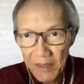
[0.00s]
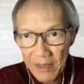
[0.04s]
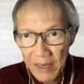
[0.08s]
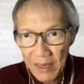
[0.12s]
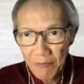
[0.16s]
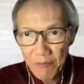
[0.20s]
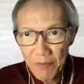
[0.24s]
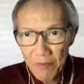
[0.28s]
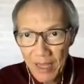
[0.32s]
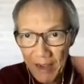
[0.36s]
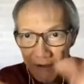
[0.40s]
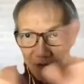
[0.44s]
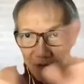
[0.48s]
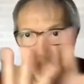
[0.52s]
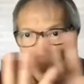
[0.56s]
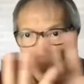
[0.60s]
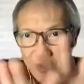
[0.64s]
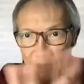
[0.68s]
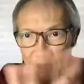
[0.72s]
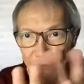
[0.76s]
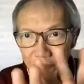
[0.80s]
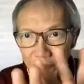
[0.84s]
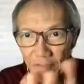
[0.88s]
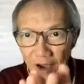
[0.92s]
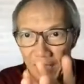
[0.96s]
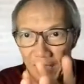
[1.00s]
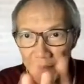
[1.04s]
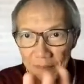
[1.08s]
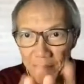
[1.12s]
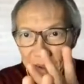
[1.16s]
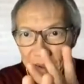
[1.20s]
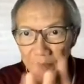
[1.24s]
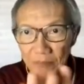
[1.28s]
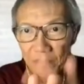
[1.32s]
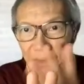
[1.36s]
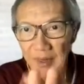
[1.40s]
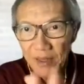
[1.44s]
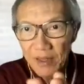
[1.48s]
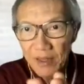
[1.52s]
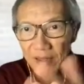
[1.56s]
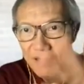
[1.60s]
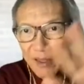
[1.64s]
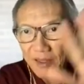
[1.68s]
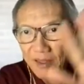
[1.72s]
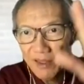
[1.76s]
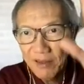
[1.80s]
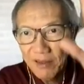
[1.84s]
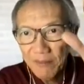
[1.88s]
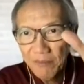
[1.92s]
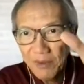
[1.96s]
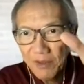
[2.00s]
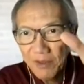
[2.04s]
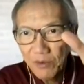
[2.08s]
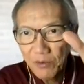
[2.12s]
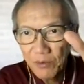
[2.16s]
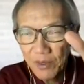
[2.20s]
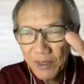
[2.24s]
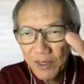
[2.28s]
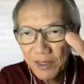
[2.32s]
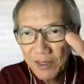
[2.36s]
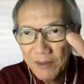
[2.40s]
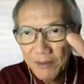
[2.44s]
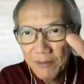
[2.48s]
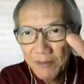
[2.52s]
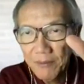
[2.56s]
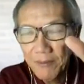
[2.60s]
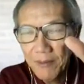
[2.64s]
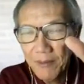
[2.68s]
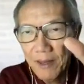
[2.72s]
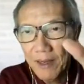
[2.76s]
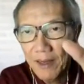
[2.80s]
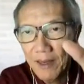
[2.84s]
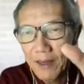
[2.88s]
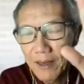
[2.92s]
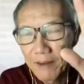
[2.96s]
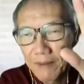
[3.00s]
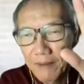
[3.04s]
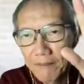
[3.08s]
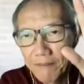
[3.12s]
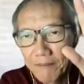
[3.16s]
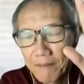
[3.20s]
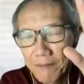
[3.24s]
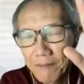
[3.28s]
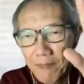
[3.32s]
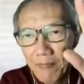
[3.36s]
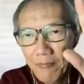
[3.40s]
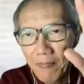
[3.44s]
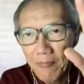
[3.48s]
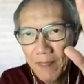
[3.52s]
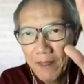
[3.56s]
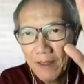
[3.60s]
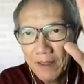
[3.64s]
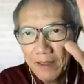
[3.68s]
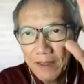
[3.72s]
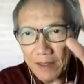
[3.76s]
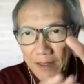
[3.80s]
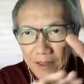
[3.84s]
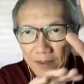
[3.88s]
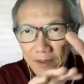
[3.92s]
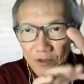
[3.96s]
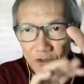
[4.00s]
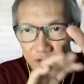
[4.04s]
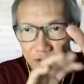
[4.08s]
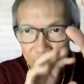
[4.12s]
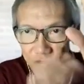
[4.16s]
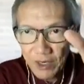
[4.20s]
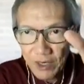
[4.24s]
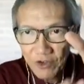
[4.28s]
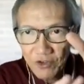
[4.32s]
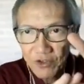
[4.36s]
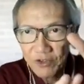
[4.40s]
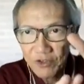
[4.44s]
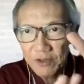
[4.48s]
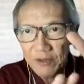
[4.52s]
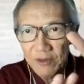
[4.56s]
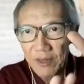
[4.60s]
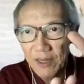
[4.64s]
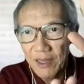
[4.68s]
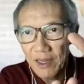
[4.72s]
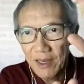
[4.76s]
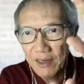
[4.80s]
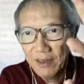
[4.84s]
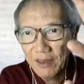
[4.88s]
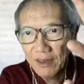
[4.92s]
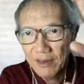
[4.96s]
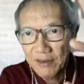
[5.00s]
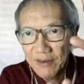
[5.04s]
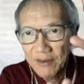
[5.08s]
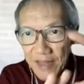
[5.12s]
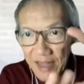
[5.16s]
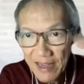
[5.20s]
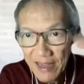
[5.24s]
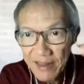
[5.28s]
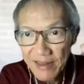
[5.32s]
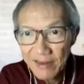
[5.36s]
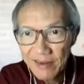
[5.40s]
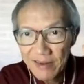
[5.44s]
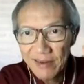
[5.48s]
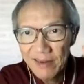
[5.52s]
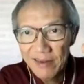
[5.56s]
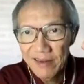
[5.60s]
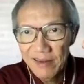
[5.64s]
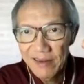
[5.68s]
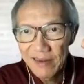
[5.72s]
that we have unified memory between instruction and data.